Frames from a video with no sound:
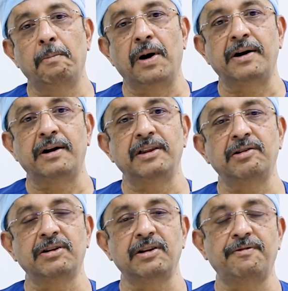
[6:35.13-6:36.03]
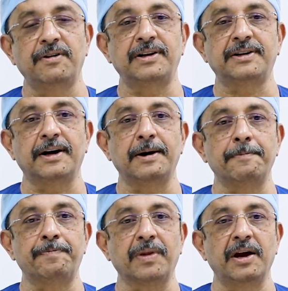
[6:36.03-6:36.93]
But this is the first time